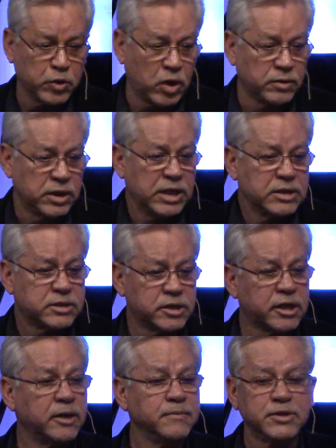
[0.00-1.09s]
called
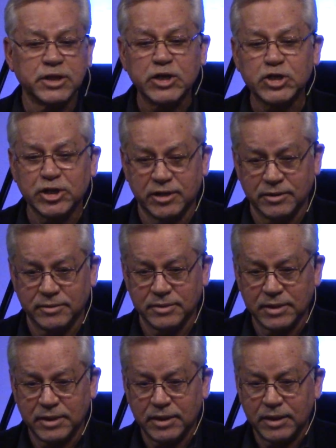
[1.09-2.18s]
circumcision
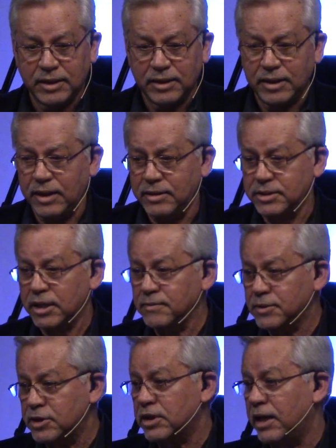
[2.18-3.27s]
and
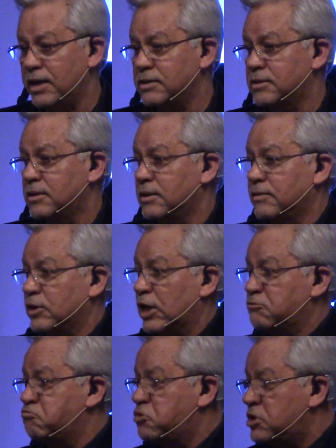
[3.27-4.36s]
circumcision has
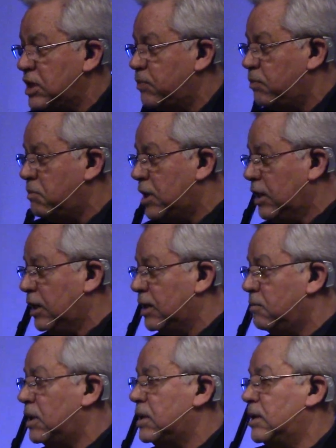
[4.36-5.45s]
deep
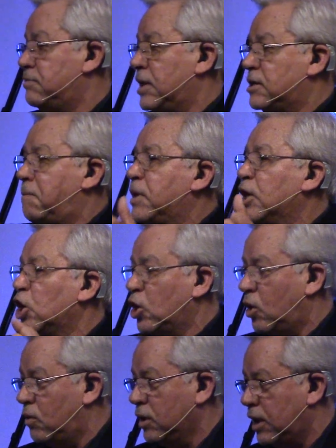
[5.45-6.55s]
meaning, meant
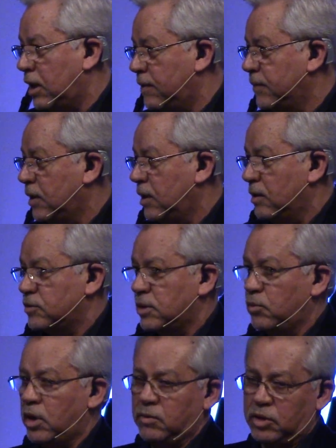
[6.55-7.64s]
belonging.
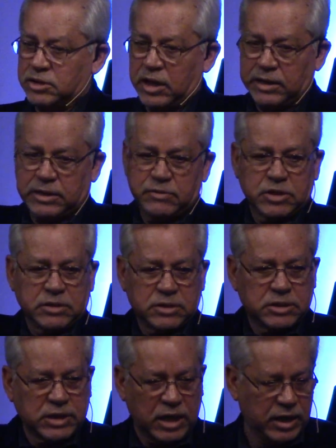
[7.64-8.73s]
Someone was like, there was a
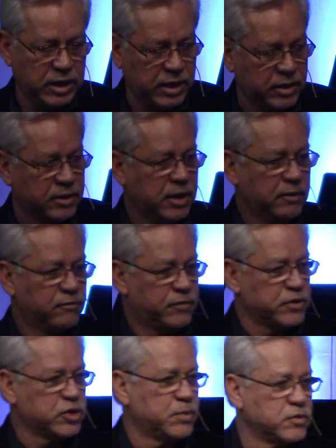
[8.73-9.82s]
sign,
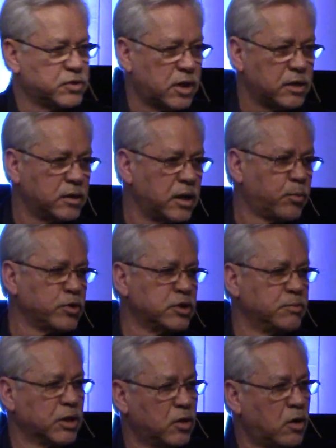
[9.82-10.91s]
visible sign that that
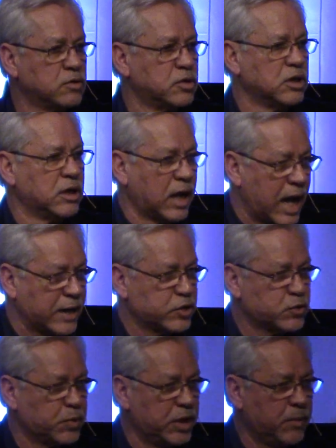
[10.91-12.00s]
person belonged to
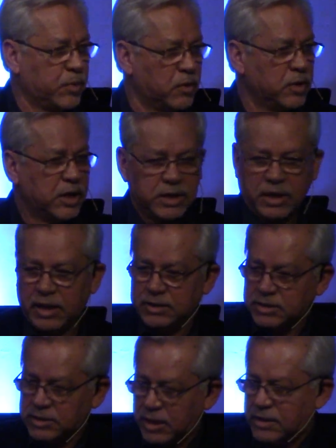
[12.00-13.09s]
God's people, uh,
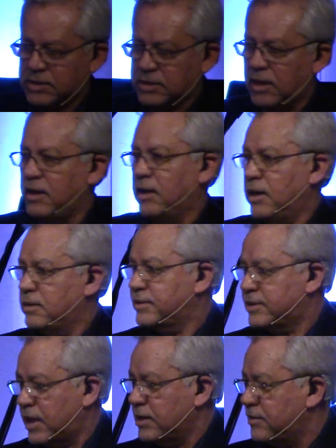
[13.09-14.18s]
set aside, to
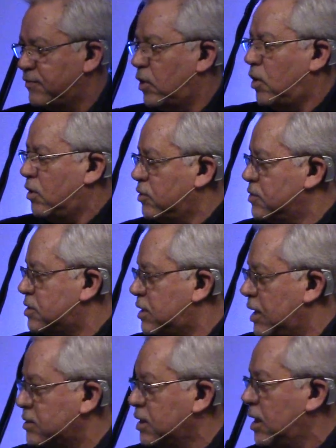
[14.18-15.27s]
sanctify, all those
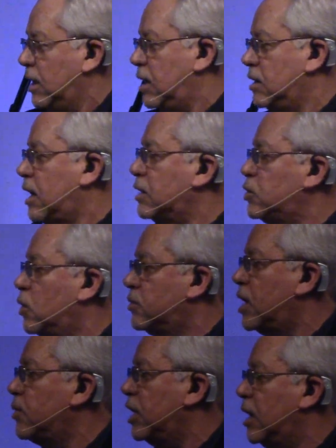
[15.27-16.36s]
things. And God
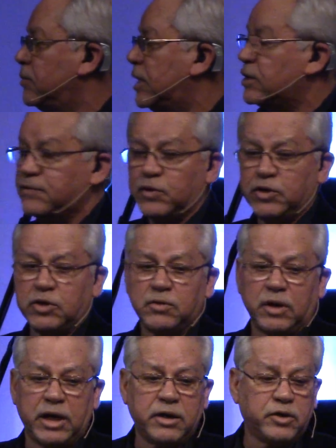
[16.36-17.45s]
told Abraham, that's for
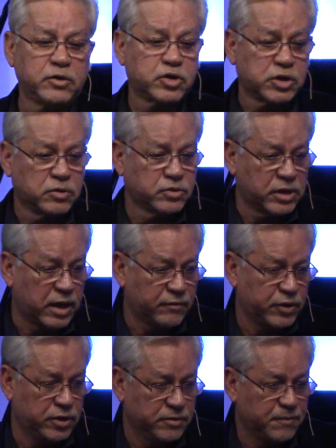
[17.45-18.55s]
you and your children
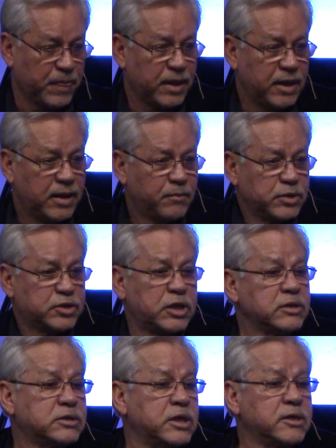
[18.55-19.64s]
after you. But
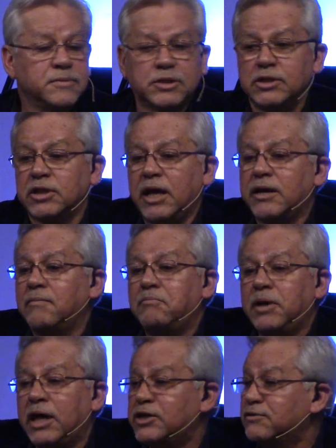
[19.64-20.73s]
circumcision had a
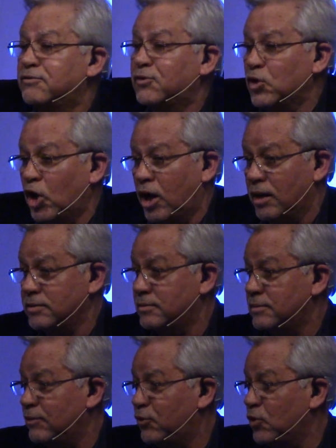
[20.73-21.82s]
major flaw.
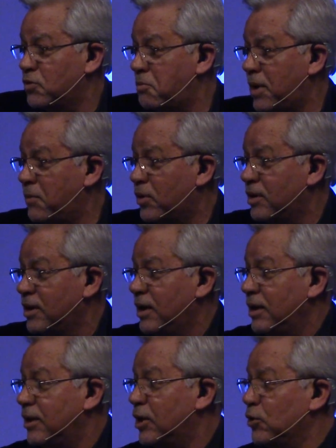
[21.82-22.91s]
If you remember,
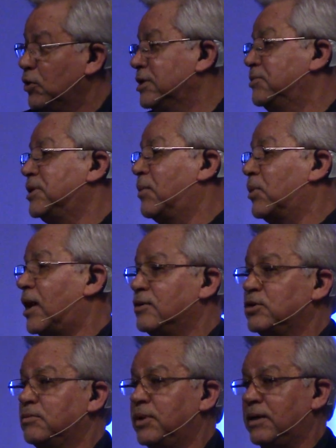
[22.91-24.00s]
it could only be
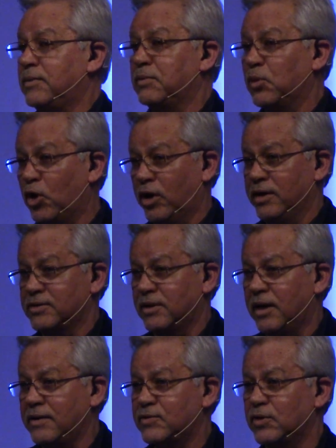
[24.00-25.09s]
applied to baby boys,
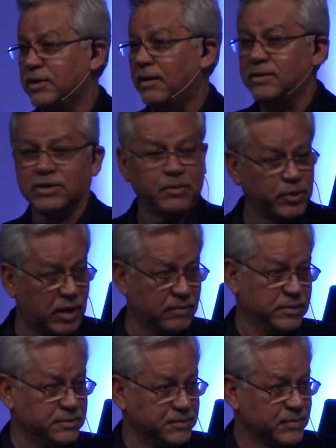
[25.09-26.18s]
right? So that was a
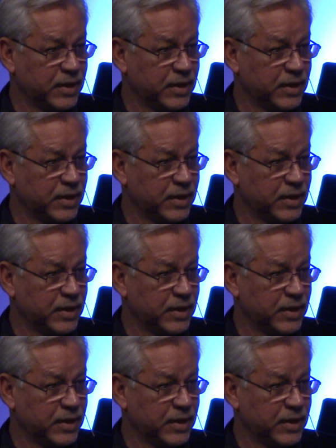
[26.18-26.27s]
problem.